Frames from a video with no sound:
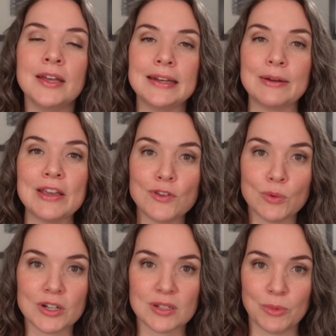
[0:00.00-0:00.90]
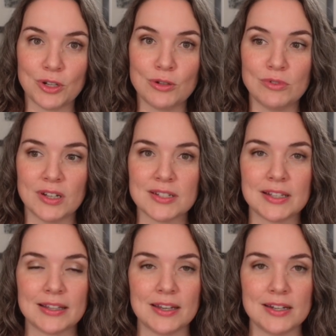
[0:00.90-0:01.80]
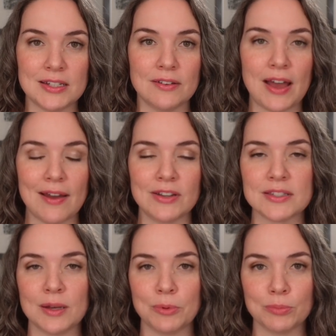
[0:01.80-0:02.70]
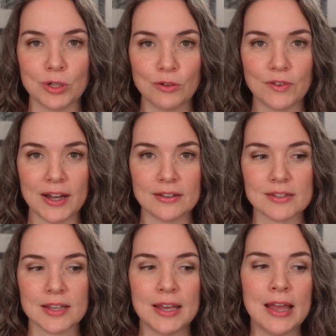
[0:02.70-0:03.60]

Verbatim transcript: Now, if you are someone who does like the idea of having separate profiles,